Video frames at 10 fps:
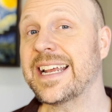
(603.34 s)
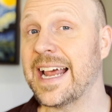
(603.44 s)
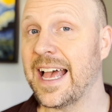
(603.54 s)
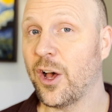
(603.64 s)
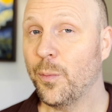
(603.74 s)

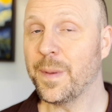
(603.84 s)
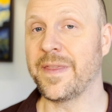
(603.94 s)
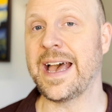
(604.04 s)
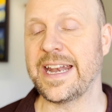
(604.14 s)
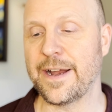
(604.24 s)
help in
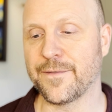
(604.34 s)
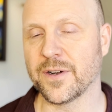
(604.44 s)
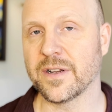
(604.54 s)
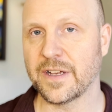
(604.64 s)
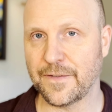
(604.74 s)
that effort
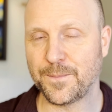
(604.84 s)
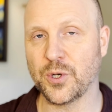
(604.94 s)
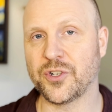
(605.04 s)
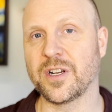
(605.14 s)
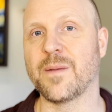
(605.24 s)
of
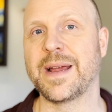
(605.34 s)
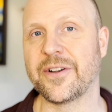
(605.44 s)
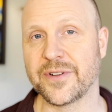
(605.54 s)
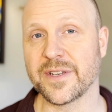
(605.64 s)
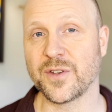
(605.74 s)
pushing our
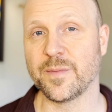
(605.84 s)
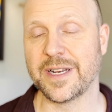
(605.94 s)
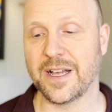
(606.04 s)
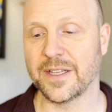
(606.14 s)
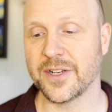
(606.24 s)
boundaries of human
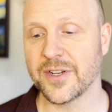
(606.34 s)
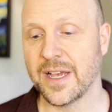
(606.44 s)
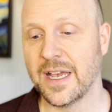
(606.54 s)
knowledge,